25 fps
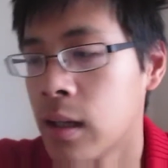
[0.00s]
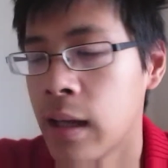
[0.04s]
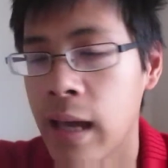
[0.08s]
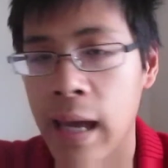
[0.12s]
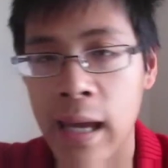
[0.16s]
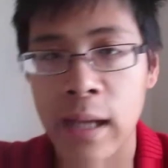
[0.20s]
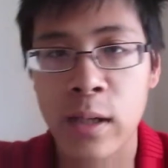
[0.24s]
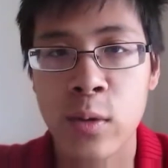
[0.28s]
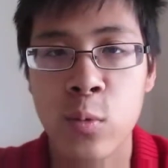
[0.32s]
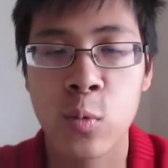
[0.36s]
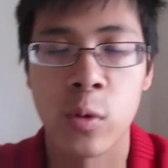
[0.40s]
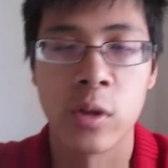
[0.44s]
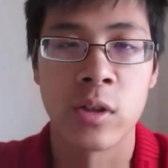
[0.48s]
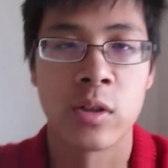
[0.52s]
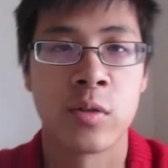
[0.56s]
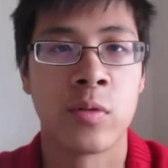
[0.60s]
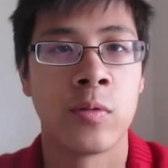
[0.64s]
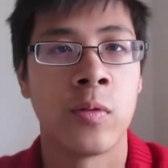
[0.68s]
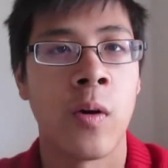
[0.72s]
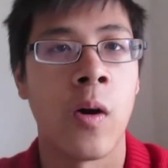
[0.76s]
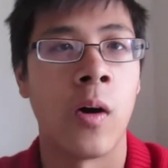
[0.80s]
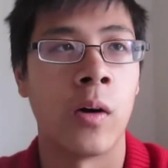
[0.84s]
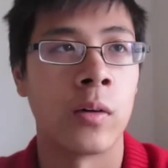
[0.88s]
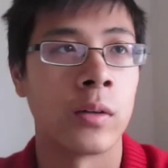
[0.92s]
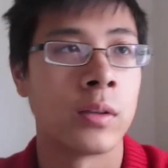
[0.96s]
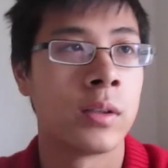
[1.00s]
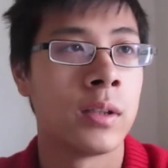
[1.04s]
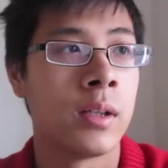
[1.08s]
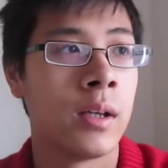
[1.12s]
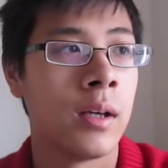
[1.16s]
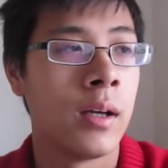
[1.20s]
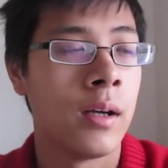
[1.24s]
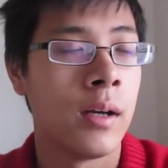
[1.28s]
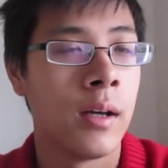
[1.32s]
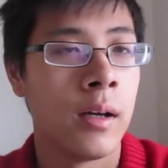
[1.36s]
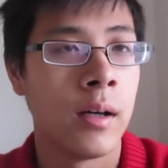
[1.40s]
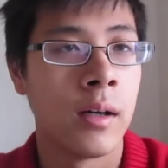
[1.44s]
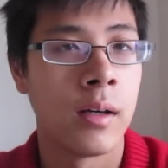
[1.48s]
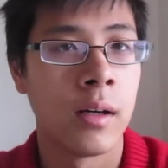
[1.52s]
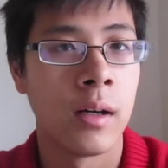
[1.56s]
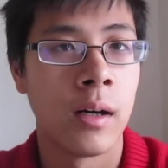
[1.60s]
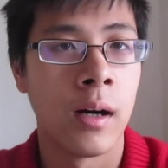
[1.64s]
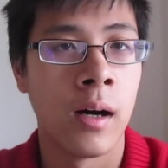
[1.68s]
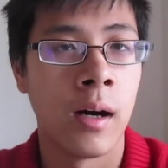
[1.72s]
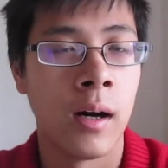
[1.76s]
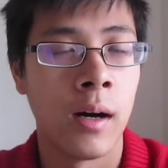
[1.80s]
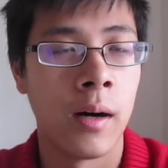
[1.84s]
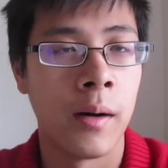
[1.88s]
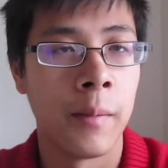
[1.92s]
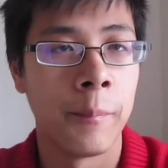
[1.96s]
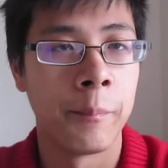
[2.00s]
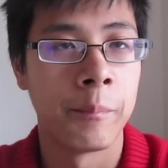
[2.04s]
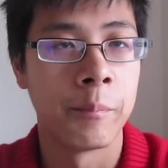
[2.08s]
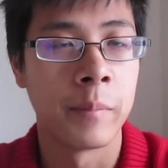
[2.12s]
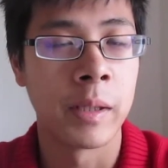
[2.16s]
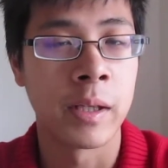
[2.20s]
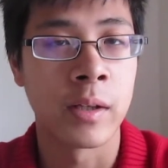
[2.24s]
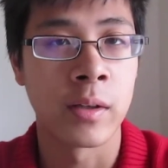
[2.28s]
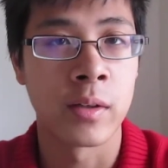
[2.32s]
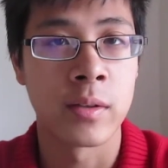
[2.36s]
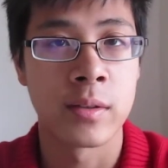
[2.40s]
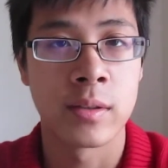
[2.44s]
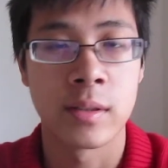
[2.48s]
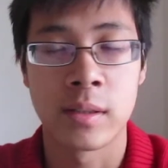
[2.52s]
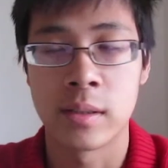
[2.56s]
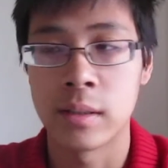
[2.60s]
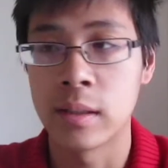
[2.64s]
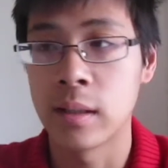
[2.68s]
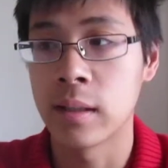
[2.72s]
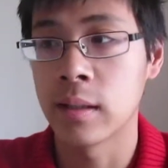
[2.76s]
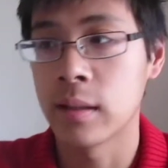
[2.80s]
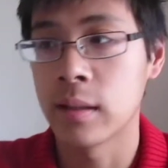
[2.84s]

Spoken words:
anyone's fault, because